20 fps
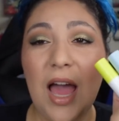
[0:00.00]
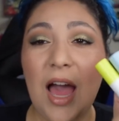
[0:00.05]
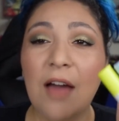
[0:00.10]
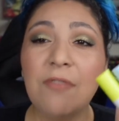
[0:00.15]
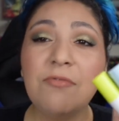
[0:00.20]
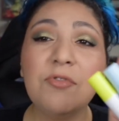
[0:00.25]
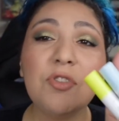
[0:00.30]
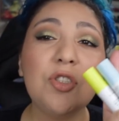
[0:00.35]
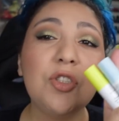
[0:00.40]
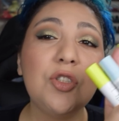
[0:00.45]

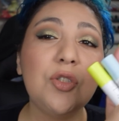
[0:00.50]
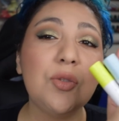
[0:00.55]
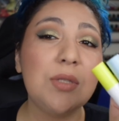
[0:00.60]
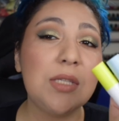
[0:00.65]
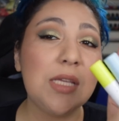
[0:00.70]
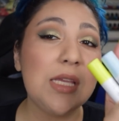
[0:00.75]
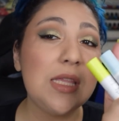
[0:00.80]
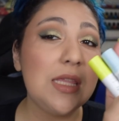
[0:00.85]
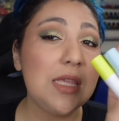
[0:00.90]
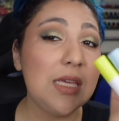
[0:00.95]
after
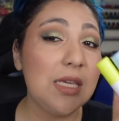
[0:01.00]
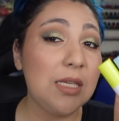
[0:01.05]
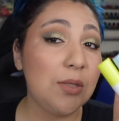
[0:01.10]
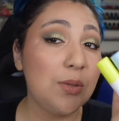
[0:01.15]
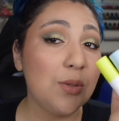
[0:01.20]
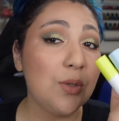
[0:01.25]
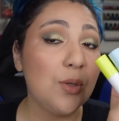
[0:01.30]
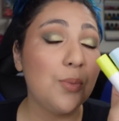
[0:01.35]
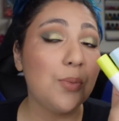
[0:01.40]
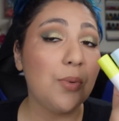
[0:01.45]
using
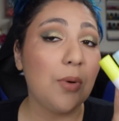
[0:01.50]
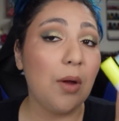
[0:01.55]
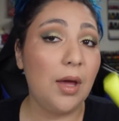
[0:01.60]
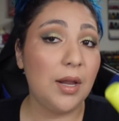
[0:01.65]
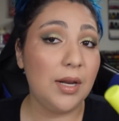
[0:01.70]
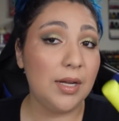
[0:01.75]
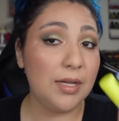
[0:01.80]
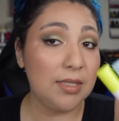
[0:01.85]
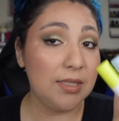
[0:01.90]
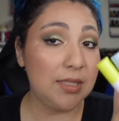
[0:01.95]
these two
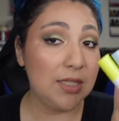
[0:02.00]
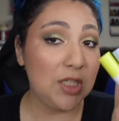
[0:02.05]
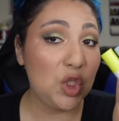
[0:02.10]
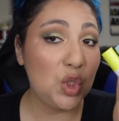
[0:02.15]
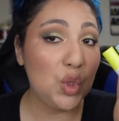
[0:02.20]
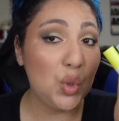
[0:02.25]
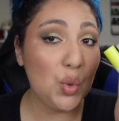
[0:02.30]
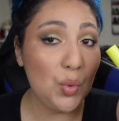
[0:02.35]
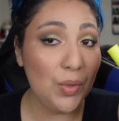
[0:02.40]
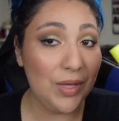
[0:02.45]
products
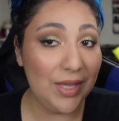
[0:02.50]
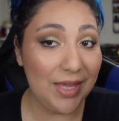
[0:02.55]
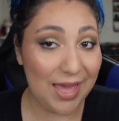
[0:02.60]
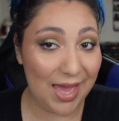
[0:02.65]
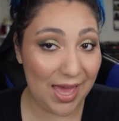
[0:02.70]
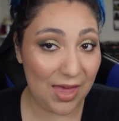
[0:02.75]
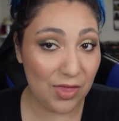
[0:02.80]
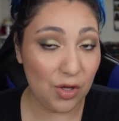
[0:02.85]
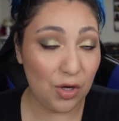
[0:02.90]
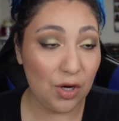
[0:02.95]

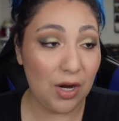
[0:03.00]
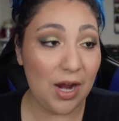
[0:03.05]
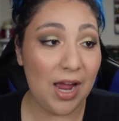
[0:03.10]
together.